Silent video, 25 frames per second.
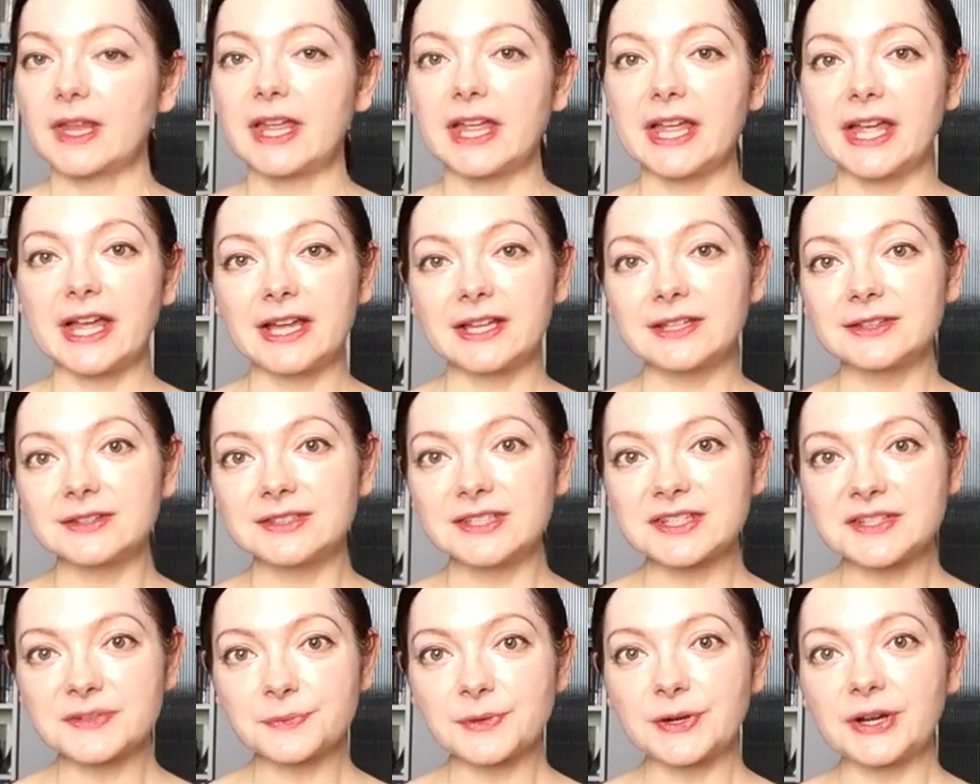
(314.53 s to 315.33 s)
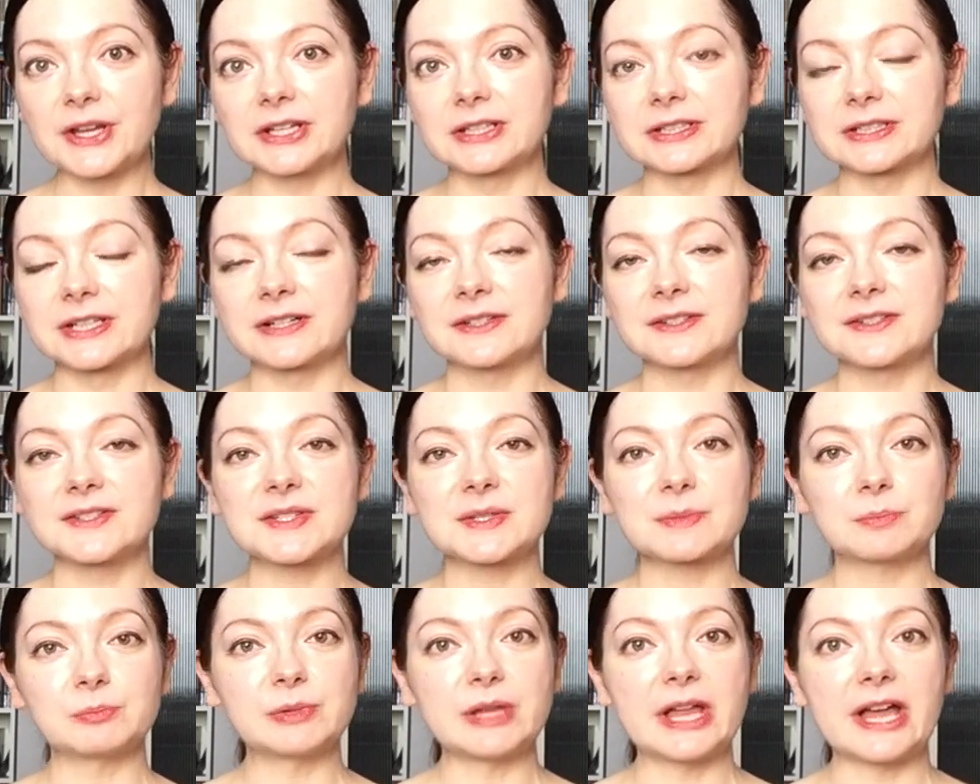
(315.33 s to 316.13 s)
And this
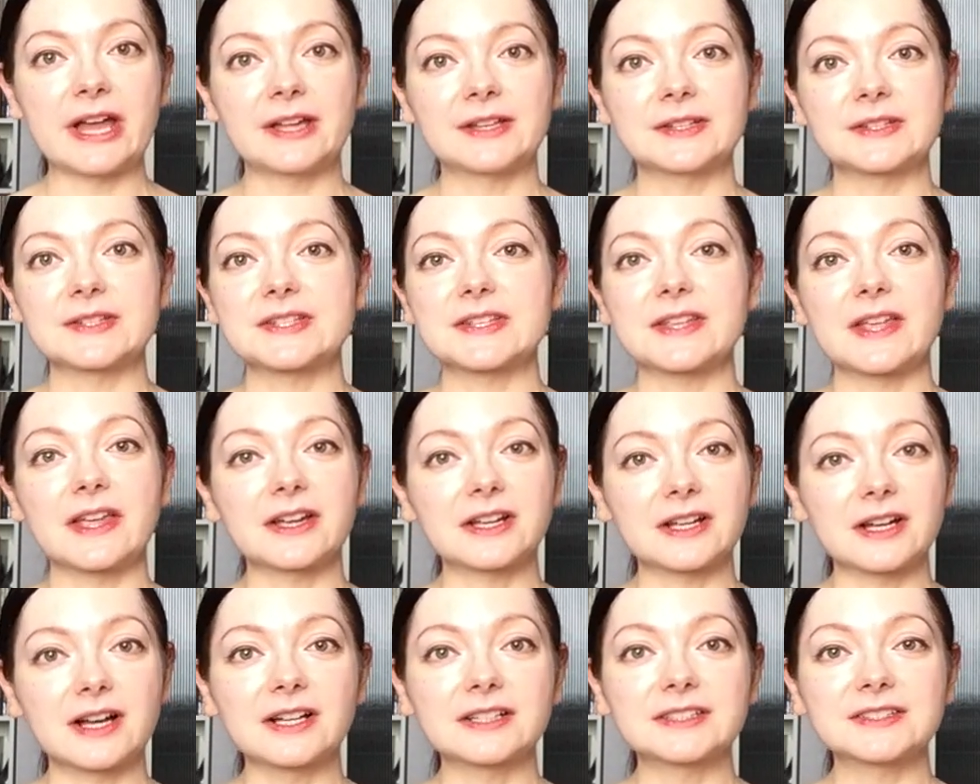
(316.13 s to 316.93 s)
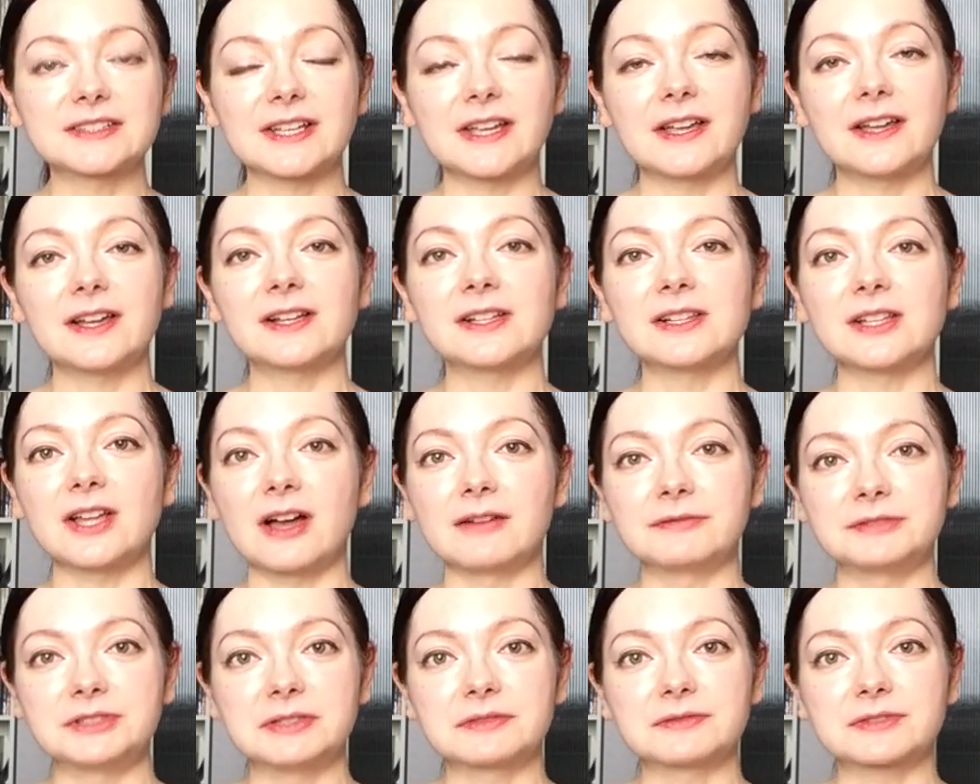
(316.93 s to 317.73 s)
fragrance blends a cocktail
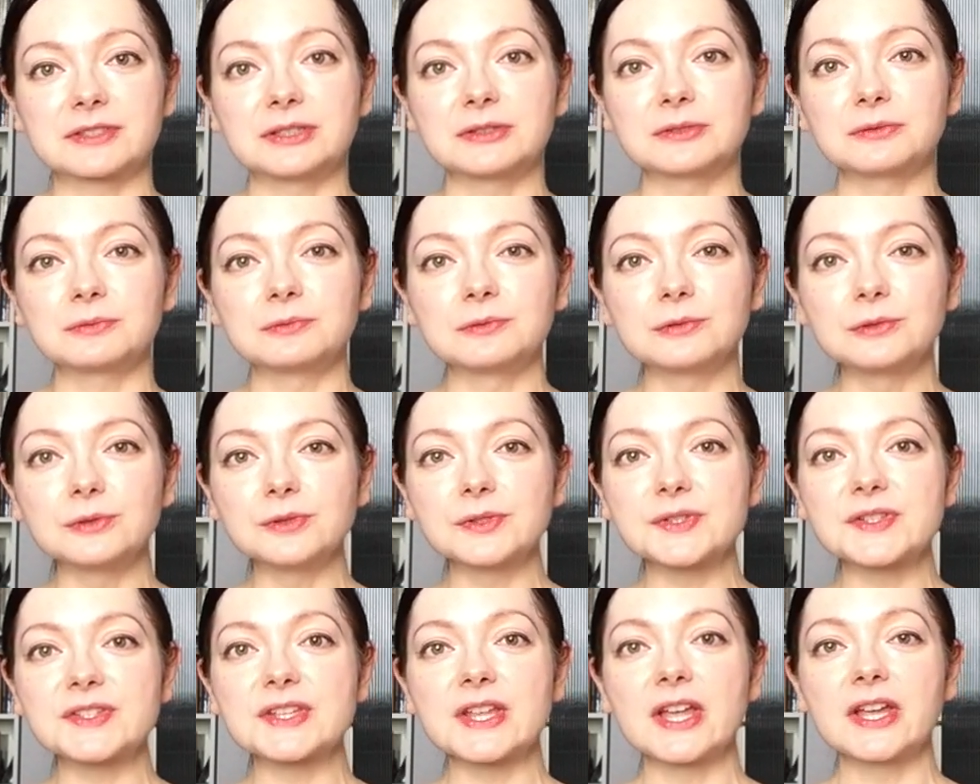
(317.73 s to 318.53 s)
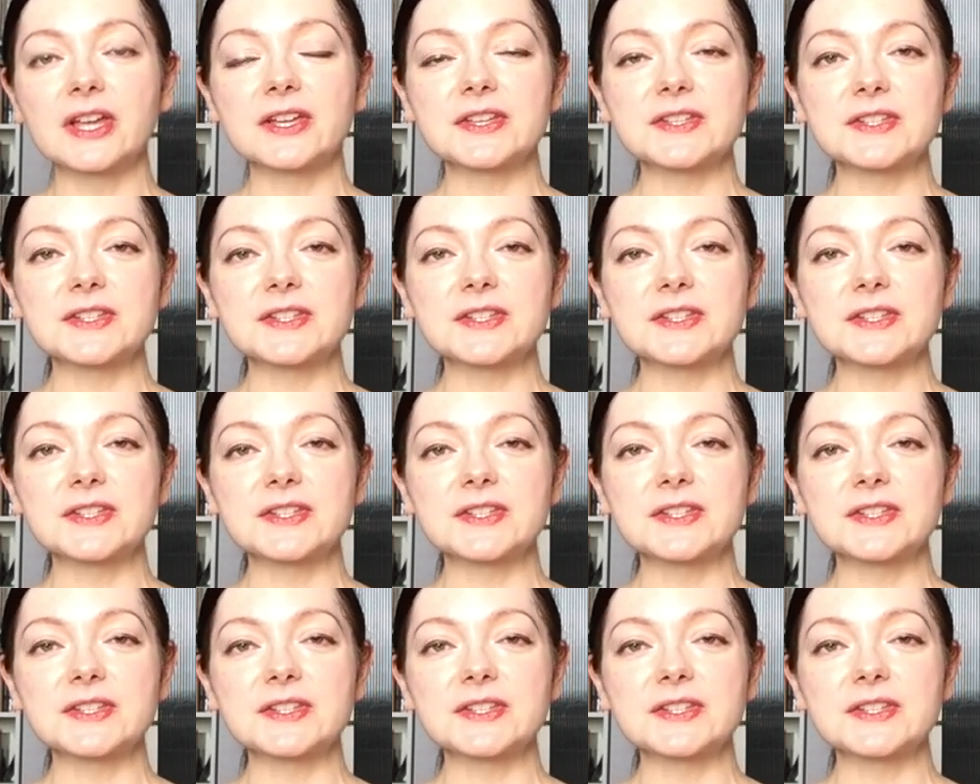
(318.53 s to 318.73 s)
of different woods,